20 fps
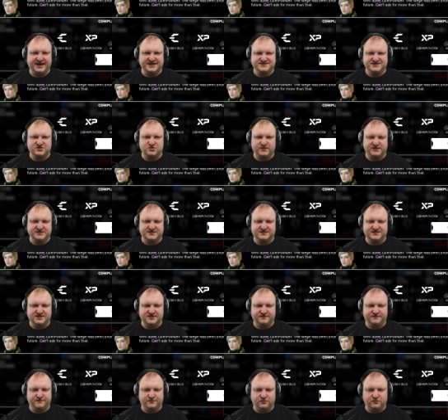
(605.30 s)
AC 20
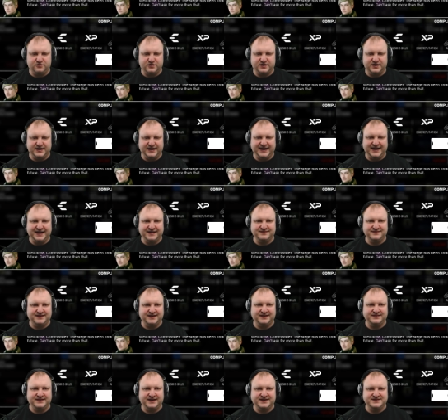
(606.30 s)
tier 4, and
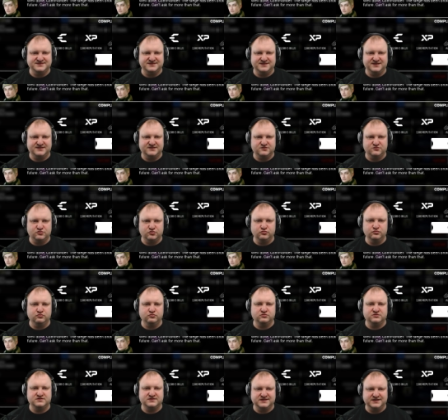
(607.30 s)
an AC
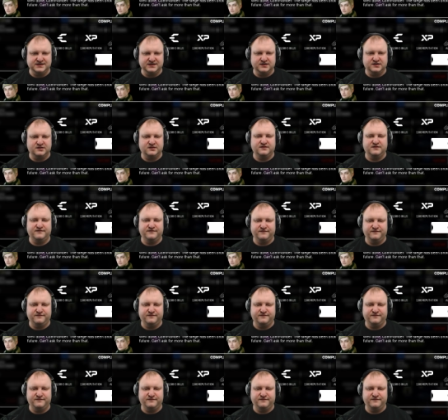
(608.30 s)
two tier